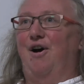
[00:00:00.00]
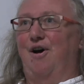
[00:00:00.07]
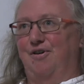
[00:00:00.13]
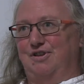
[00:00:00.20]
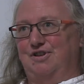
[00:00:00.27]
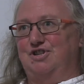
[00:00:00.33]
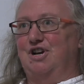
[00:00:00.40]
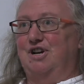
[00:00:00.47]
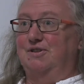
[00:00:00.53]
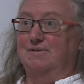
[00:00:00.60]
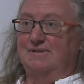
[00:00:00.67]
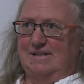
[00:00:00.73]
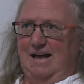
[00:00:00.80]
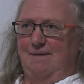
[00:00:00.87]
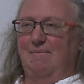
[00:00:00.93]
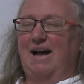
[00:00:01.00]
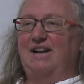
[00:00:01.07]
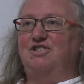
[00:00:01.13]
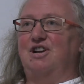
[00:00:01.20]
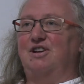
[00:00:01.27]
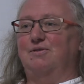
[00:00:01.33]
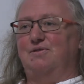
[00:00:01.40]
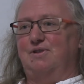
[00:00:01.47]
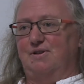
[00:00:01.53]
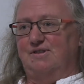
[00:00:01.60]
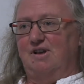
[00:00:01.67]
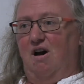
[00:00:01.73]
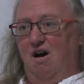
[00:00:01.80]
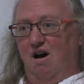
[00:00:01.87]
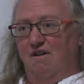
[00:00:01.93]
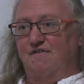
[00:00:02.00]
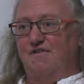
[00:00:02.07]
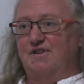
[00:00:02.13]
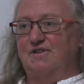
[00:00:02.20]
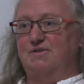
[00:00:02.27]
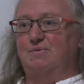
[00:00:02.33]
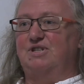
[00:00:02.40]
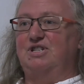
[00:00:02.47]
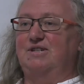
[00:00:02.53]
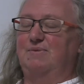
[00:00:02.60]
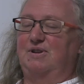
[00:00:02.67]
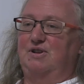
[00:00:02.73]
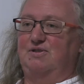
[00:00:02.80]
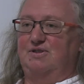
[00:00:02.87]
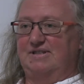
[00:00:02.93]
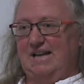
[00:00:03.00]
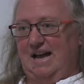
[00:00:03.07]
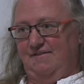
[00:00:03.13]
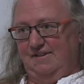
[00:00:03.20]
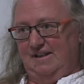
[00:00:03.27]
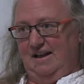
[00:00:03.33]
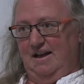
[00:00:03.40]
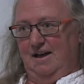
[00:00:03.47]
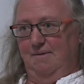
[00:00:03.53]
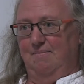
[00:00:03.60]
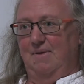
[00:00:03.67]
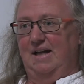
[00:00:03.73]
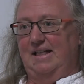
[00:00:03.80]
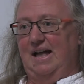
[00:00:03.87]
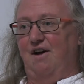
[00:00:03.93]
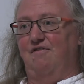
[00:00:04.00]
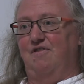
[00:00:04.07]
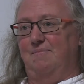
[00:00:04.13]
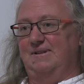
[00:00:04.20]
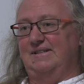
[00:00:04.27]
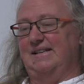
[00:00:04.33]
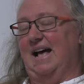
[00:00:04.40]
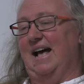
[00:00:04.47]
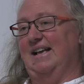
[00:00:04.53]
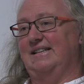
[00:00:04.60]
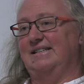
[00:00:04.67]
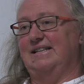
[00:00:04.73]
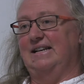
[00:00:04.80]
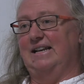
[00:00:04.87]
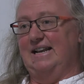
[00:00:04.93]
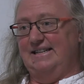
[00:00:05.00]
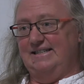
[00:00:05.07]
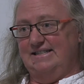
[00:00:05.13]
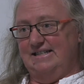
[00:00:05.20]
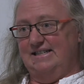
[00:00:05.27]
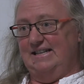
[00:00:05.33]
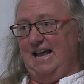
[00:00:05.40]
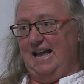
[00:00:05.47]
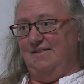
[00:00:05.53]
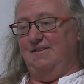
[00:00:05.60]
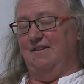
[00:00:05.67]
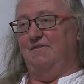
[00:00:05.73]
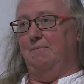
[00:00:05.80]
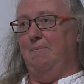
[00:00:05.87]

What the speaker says: Other journals, like my journal, use Harvard, which is when you just have an alphabetized list at the end of the